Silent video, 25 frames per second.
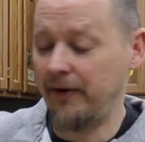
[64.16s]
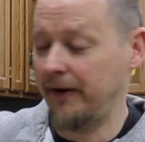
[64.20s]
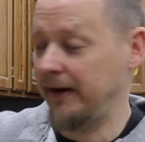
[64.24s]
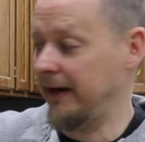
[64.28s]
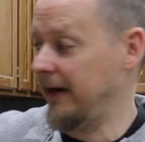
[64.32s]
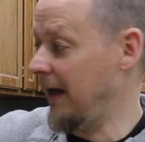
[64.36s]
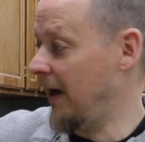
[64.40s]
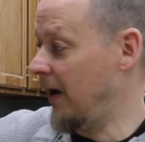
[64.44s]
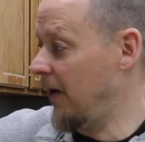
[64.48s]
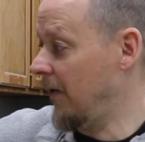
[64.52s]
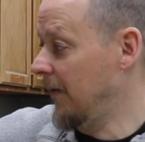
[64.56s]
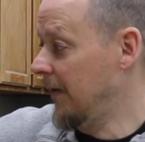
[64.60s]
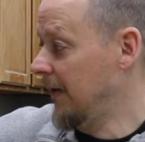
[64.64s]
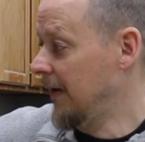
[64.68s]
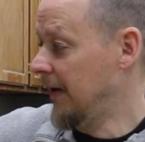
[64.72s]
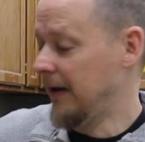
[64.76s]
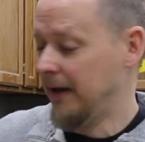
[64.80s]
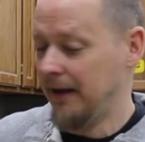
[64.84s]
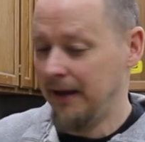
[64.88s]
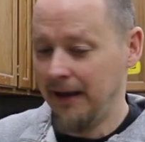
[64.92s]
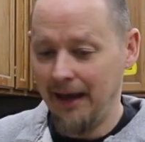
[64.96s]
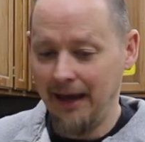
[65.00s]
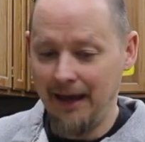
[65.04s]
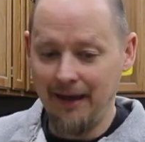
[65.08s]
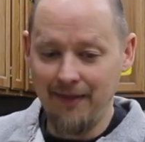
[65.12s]
right now
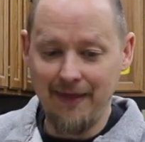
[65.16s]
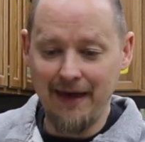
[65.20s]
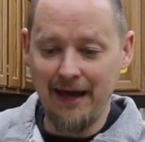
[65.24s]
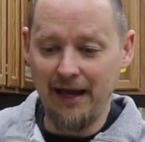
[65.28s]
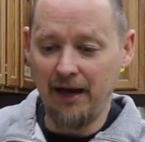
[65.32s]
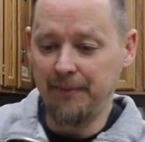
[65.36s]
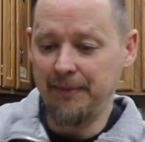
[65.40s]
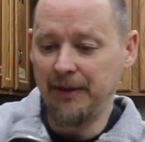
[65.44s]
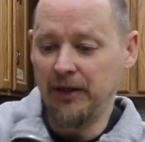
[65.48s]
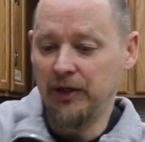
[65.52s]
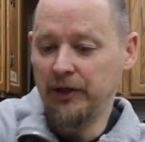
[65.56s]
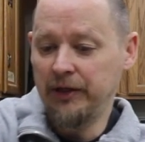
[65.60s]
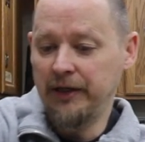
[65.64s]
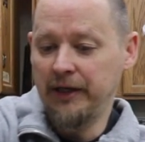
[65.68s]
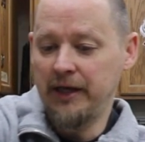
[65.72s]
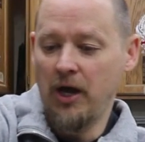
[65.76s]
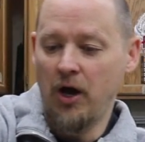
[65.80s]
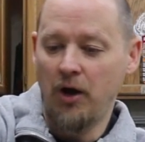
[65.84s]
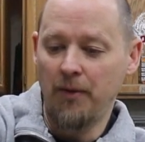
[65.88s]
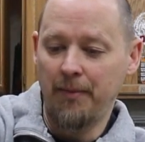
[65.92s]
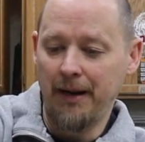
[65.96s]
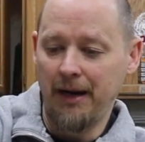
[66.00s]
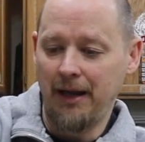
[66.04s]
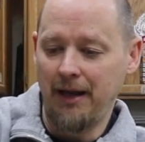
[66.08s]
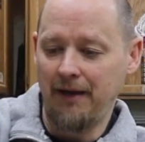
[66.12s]
and that'll be good to
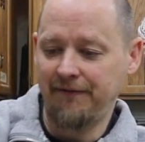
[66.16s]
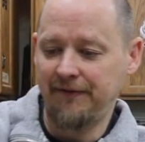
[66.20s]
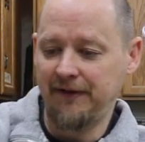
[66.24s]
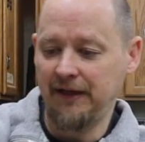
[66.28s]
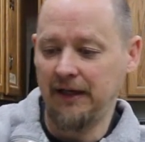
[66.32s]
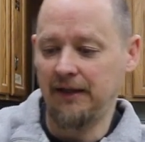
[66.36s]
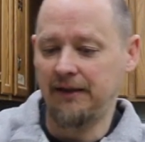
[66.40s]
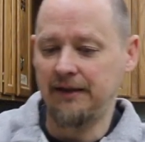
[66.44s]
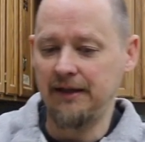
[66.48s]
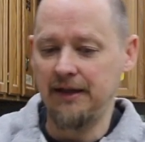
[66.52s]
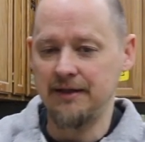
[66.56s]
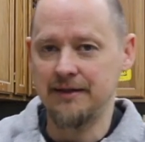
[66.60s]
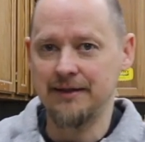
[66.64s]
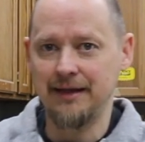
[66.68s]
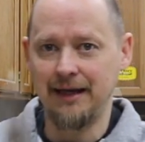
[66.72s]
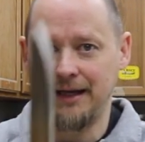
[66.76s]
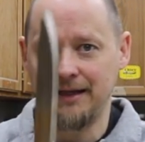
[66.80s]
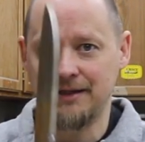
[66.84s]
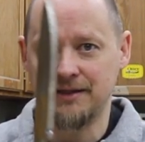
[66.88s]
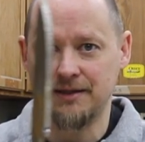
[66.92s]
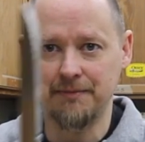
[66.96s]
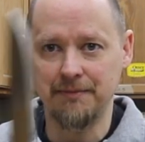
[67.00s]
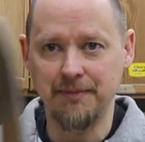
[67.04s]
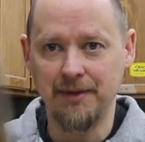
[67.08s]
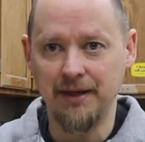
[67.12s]
go. But i have to get these. I
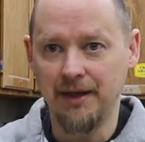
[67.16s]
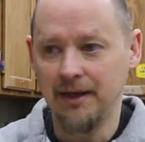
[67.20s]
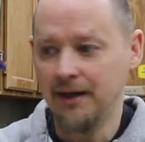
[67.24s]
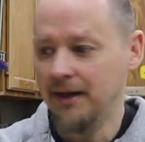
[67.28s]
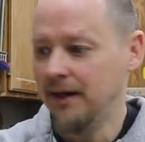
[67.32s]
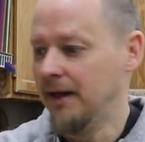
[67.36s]
got some